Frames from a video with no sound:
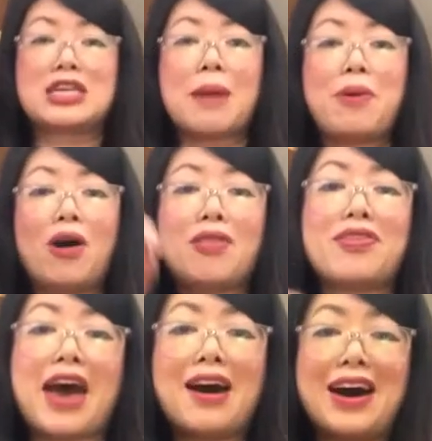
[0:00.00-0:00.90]
tap on
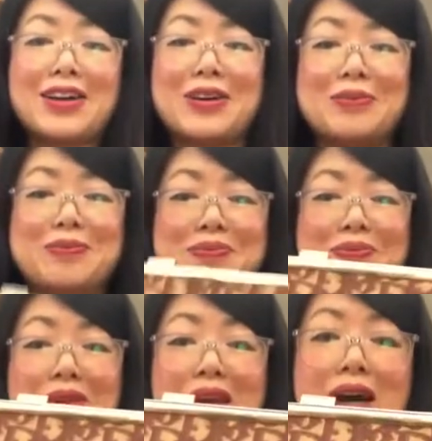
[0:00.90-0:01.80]
that icon
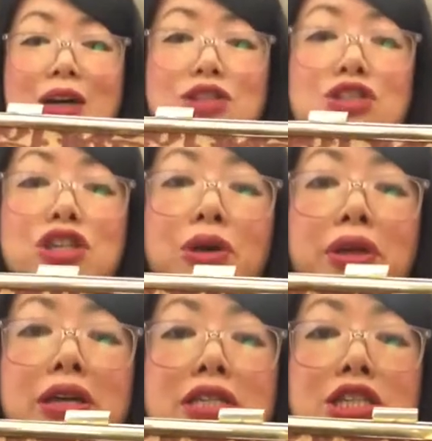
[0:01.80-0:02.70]
I'll just show
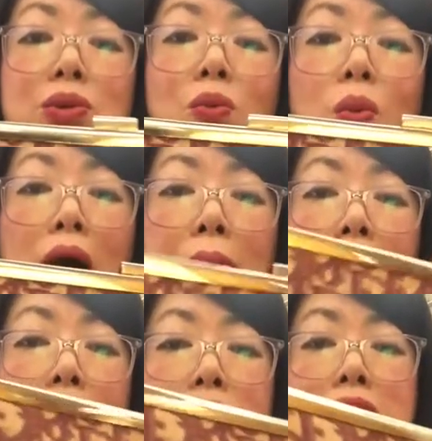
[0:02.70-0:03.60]
the condition one
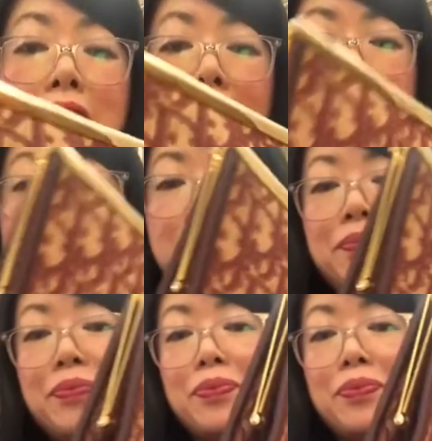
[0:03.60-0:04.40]
more time